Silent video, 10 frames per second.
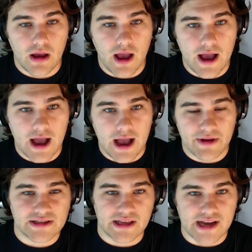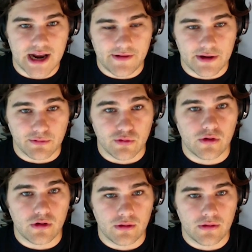It's kind of like
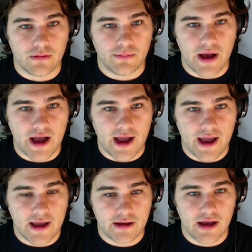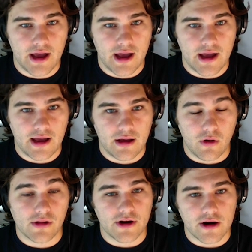rule by
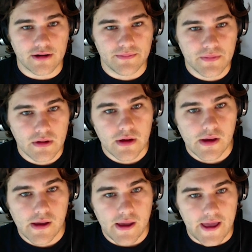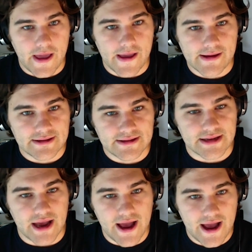oligarch. And
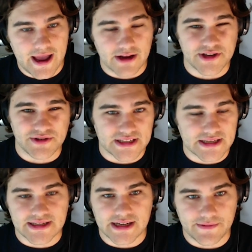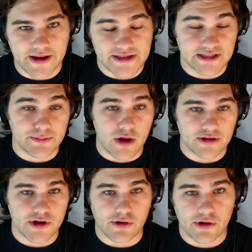it also disincentivizes small
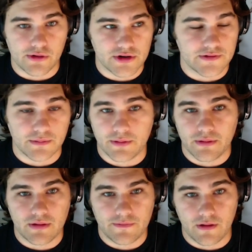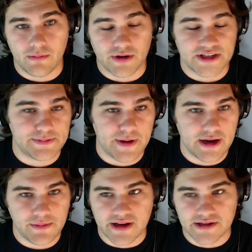token holders from
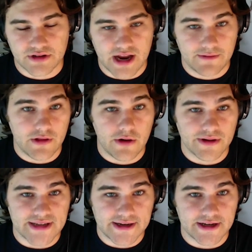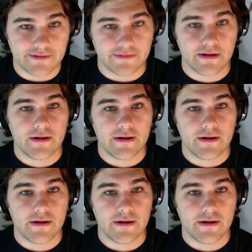participating because there's kind of no incentive.